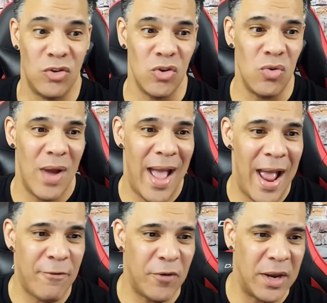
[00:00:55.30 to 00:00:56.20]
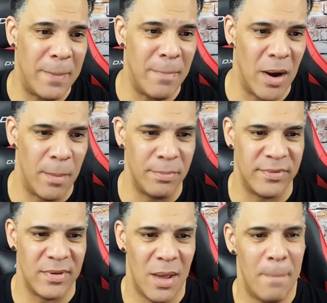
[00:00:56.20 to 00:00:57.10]
to do African
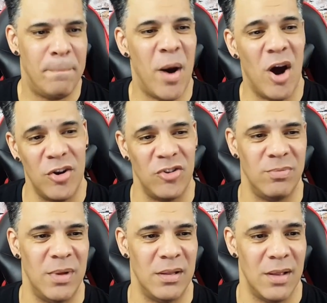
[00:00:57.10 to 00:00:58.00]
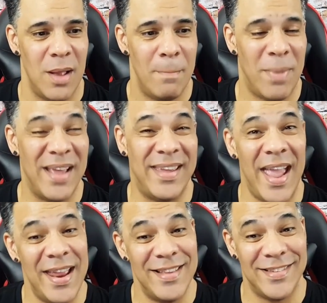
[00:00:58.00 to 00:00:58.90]
Mums Punishment by
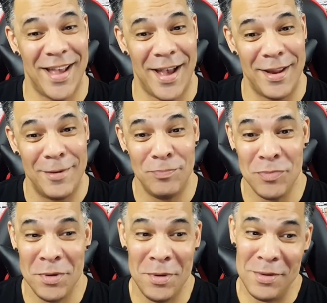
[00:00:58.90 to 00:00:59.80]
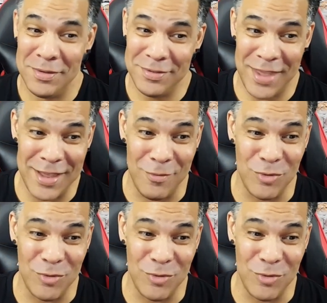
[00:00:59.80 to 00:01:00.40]
KSI. Thing